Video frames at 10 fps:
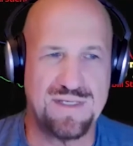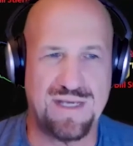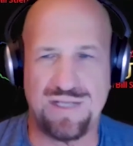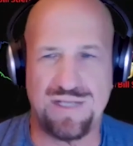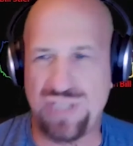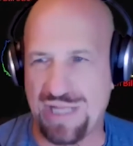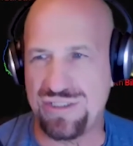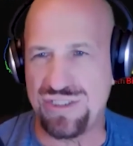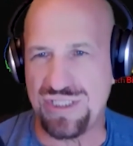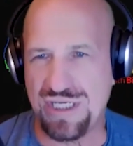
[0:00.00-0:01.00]

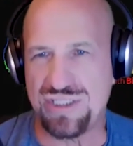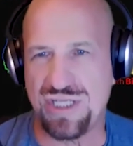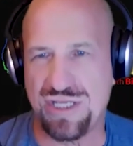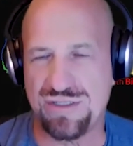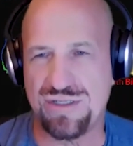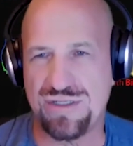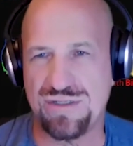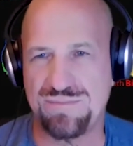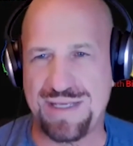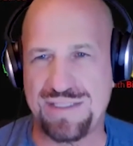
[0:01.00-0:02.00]
challenging each
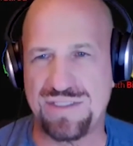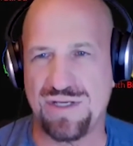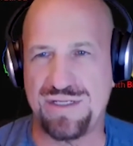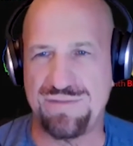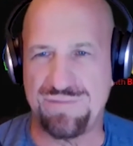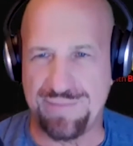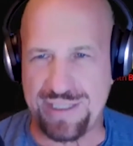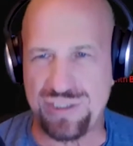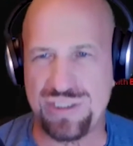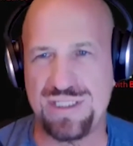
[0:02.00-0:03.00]
other based on
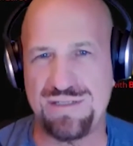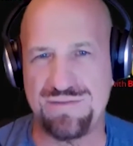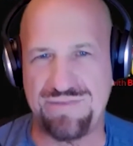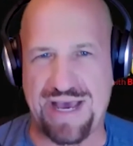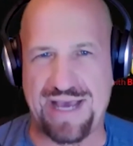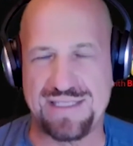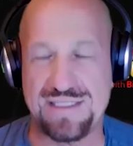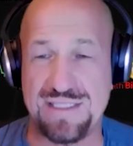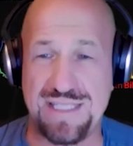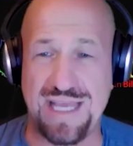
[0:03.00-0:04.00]
information and facts
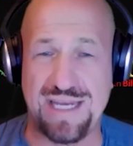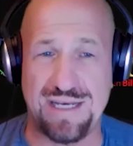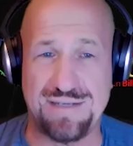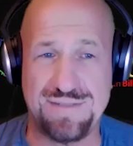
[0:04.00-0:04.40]
instead of